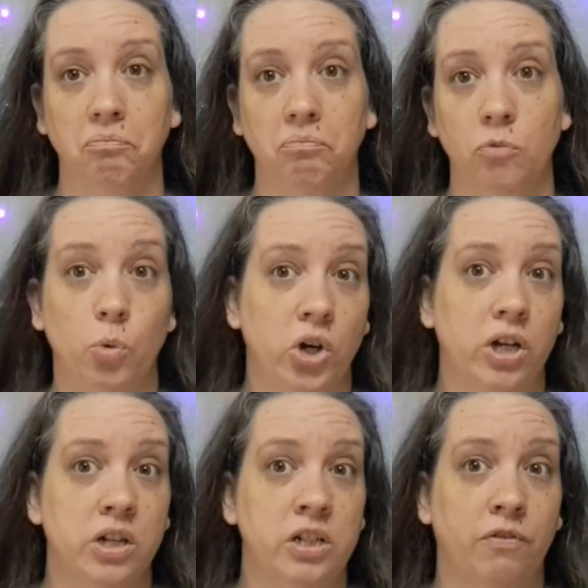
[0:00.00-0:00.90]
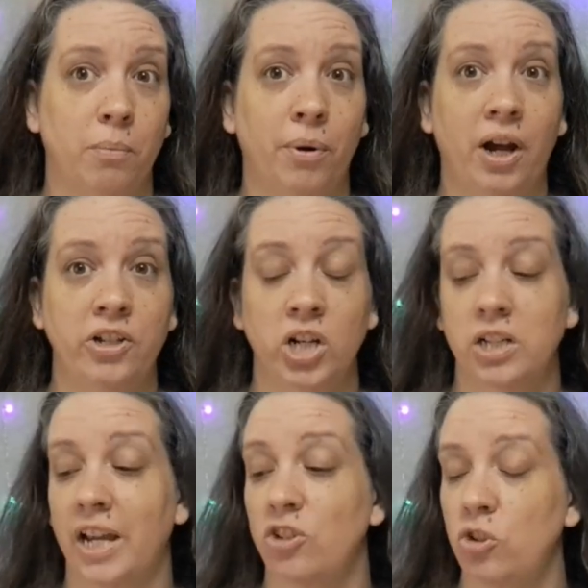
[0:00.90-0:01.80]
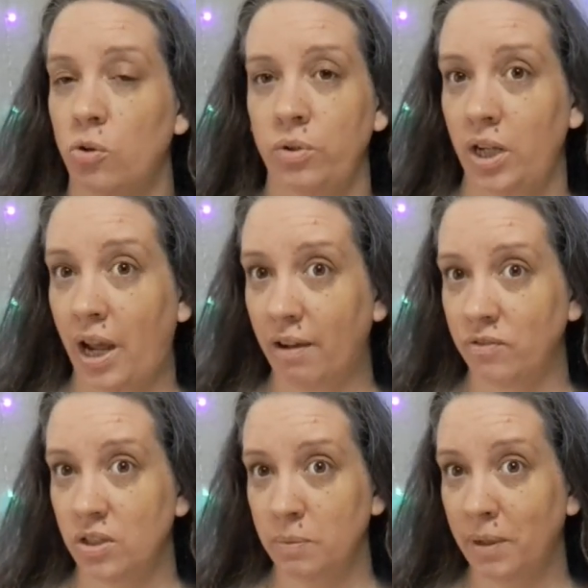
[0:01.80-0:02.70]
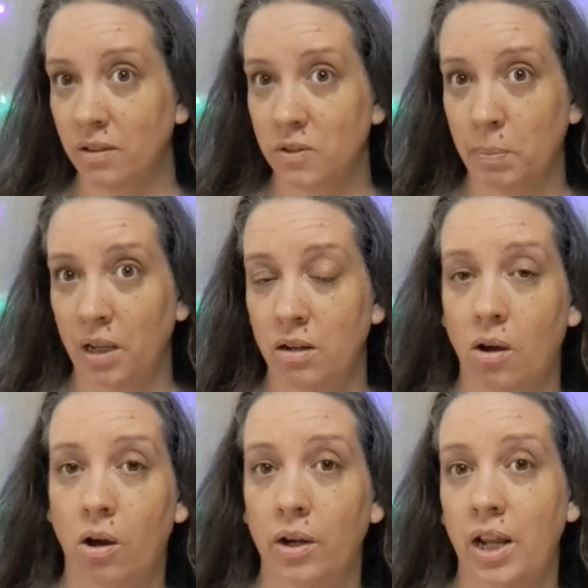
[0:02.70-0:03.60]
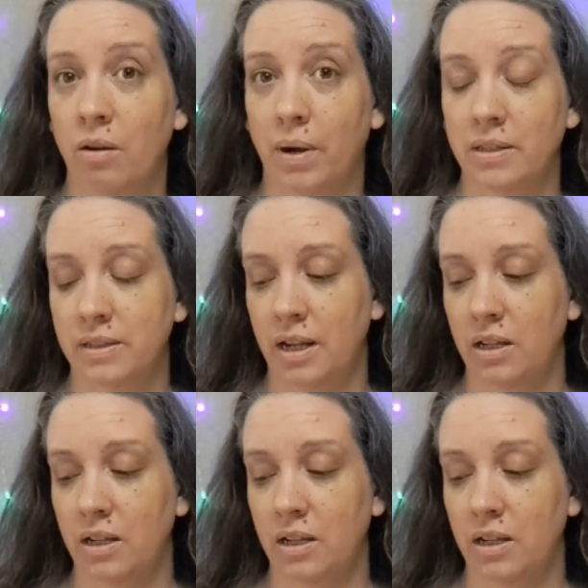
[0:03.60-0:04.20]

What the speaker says: work on a different project. I don't have to spindle spin on a rest day.